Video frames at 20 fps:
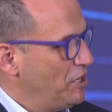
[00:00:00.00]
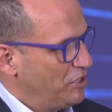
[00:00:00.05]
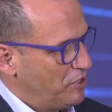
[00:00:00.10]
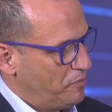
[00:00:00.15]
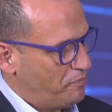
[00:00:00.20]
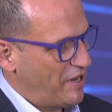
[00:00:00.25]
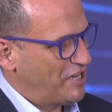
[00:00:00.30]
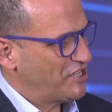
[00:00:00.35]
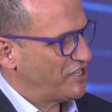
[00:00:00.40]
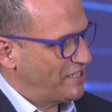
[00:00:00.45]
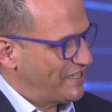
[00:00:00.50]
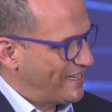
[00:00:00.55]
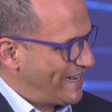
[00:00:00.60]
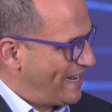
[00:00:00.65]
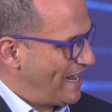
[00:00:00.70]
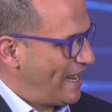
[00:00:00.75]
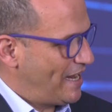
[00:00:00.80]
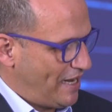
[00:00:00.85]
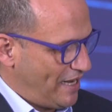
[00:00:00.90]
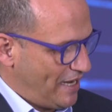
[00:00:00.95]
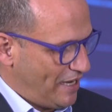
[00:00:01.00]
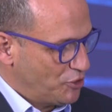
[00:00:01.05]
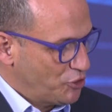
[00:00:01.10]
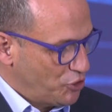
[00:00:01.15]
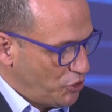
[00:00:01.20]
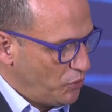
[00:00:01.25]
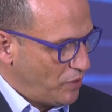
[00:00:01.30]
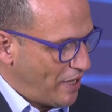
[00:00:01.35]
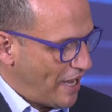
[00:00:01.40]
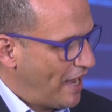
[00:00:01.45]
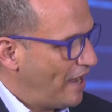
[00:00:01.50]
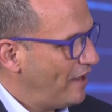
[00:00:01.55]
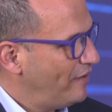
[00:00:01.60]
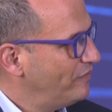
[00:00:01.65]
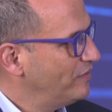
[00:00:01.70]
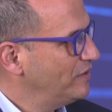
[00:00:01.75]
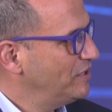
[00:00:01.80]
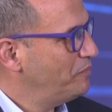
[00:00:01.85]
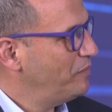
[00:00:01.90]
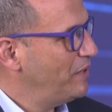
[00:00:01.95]
the patient should have
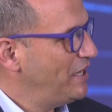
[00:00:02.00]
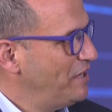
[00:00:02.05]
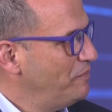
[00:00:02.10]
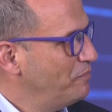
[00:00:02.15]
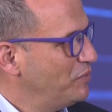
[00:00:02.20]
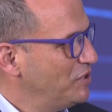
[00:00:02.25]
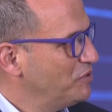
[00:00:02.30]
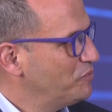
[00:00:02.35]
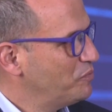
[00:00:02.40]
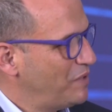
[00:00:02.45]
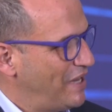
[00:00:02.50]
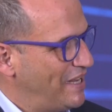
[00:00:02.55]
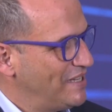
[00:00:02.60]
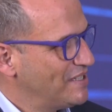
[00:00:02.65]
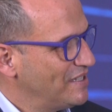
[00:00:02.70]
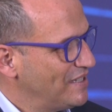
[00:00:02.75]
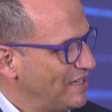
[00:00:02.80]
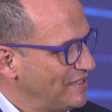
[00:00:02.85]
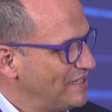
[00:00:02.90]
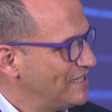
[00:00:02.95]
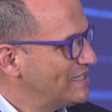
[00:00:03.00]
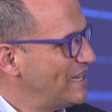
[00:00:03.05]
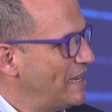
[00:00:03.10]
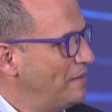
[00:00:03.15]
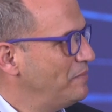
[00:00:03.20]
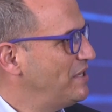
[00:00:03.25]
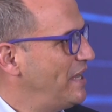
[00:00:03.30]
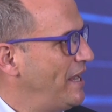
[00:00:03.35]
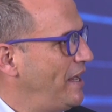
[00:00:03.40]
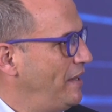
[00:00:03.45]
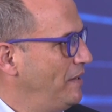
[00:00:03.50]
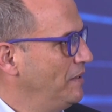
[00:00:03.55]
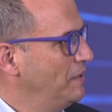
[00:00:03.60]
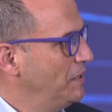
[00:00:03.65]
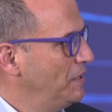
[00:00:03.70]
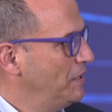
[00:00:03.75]
the implant placed at the same day,